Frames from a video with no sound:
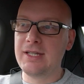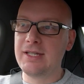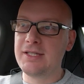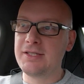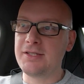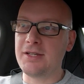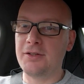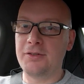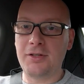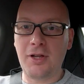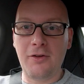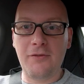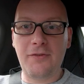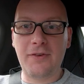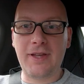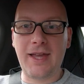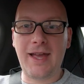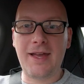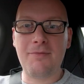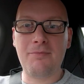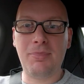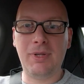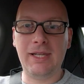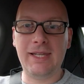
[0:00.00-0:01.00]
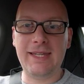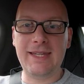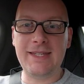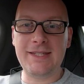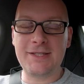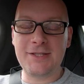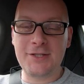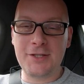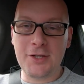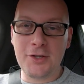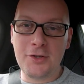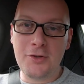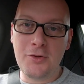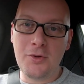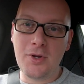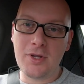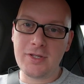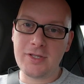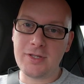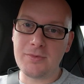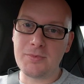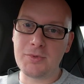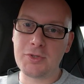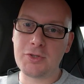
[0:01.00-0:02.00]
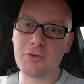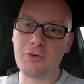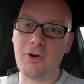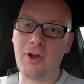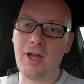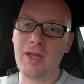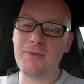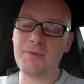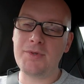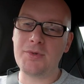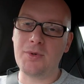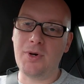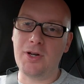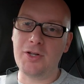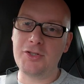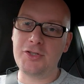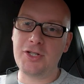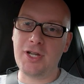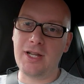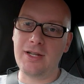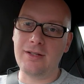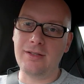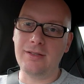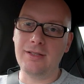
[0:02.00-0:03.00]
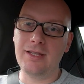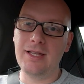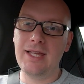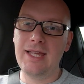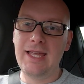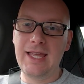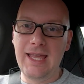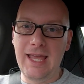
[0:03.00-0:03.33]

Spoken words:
So don't forget, please do subscribe to our channel,